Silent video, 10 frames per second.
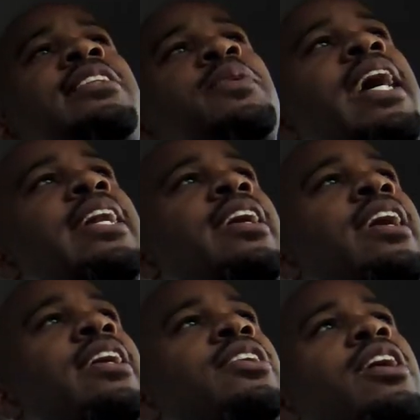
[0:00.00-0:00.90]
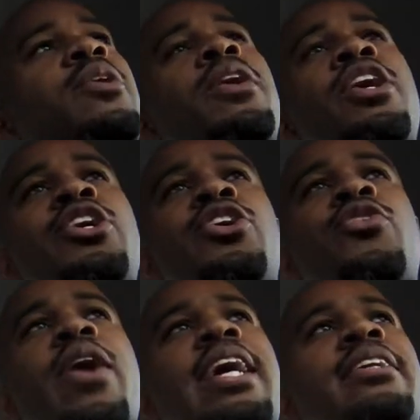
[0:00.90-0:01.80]
We had, uh, you know,
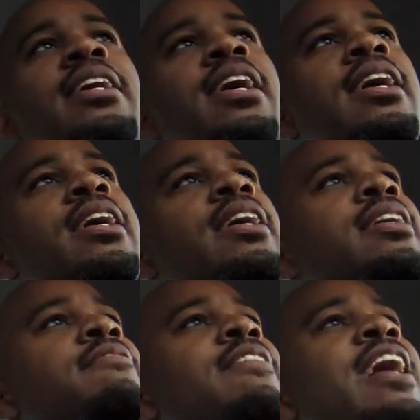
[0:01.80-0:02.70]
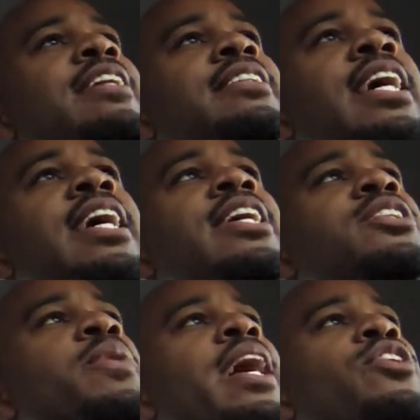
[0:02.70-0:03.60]
great uh, volunteers.
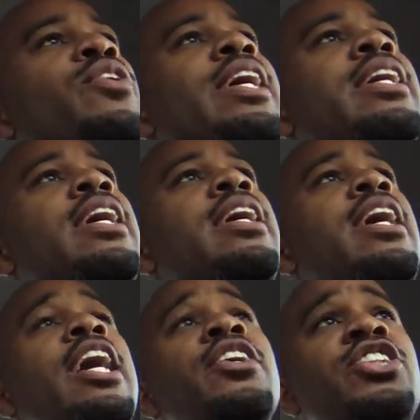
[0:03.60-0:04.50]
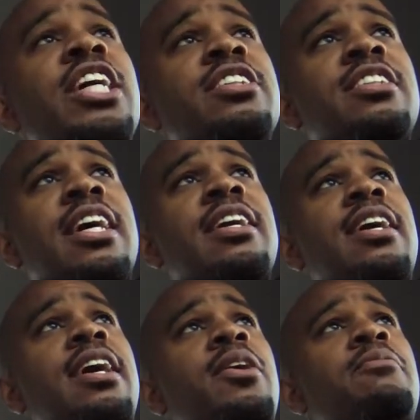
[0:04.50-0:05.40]
We had great uh, other judges that
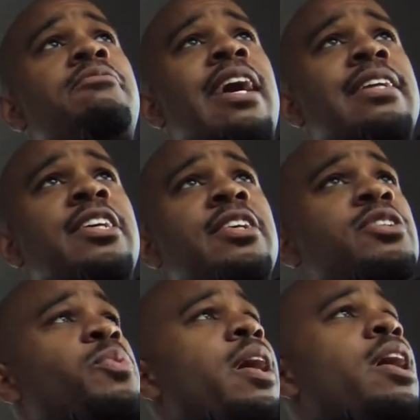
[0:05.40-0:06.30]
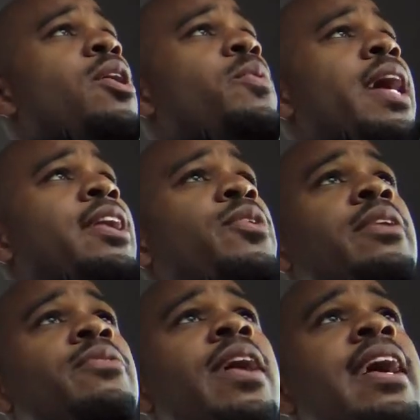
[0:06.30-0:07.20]
uh, volunteered as well. We had
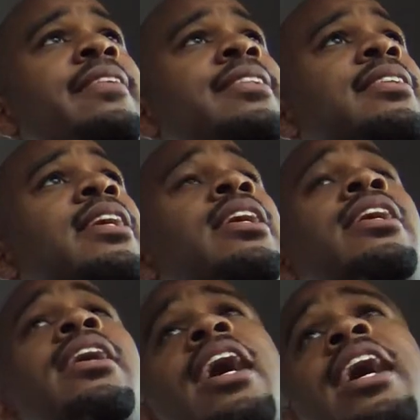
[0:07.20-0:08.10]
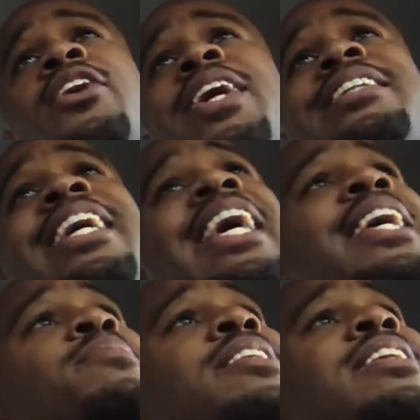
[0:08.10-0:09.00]
great refs, uh, great
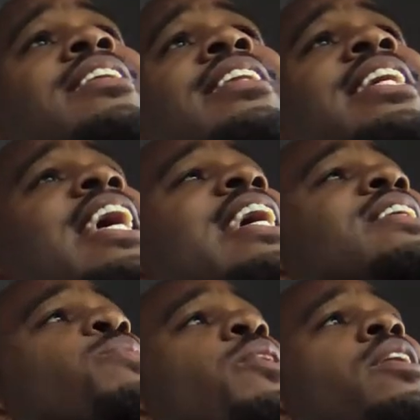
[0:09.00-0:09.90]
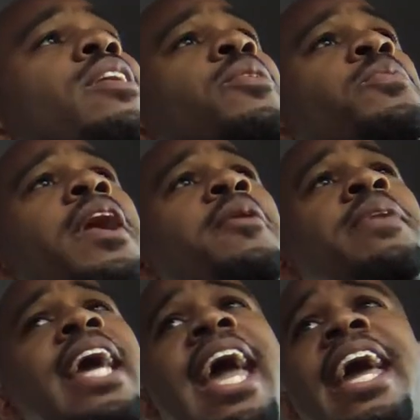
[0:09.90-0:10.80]
teams. The, the kids were well
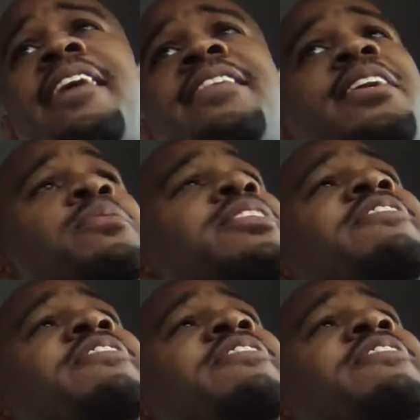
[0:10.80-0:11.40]
behaved and it was